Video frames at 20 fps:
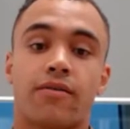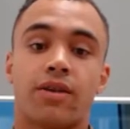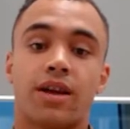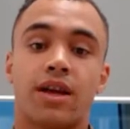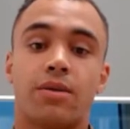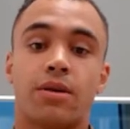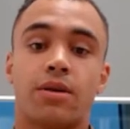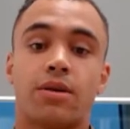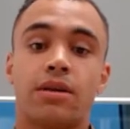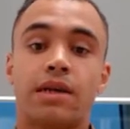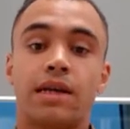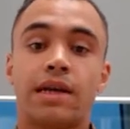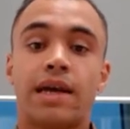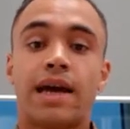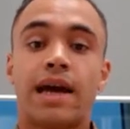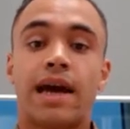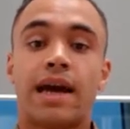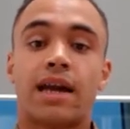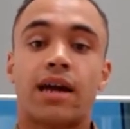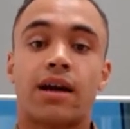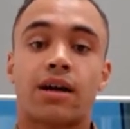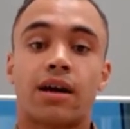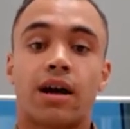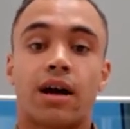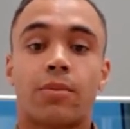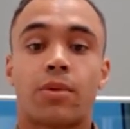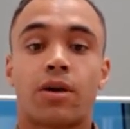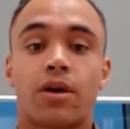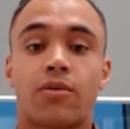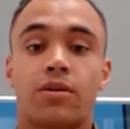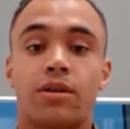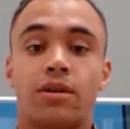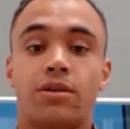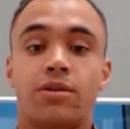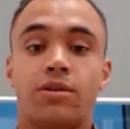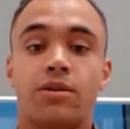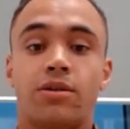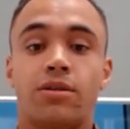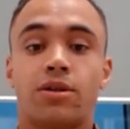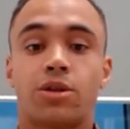Leeman, and I'm currently
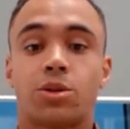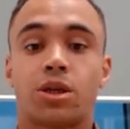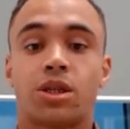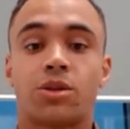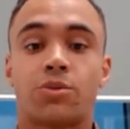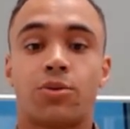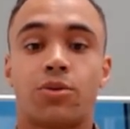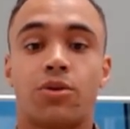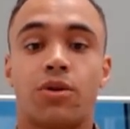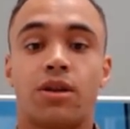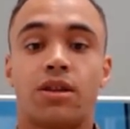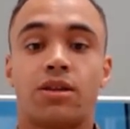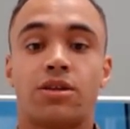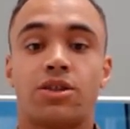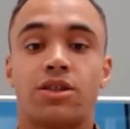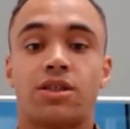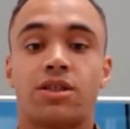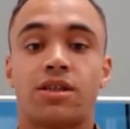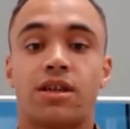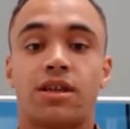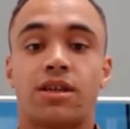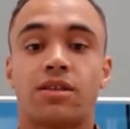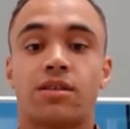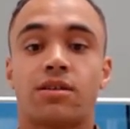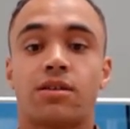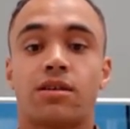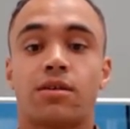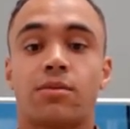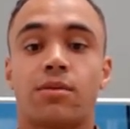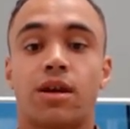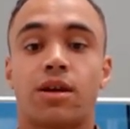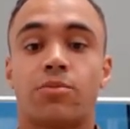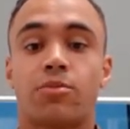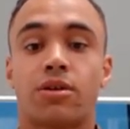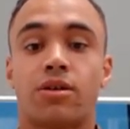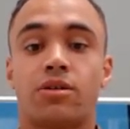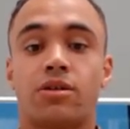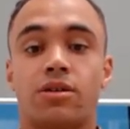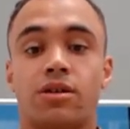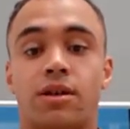doing the Transport and Logistics
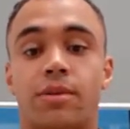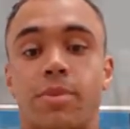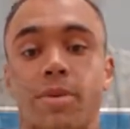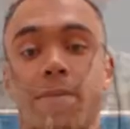Apprenticeship.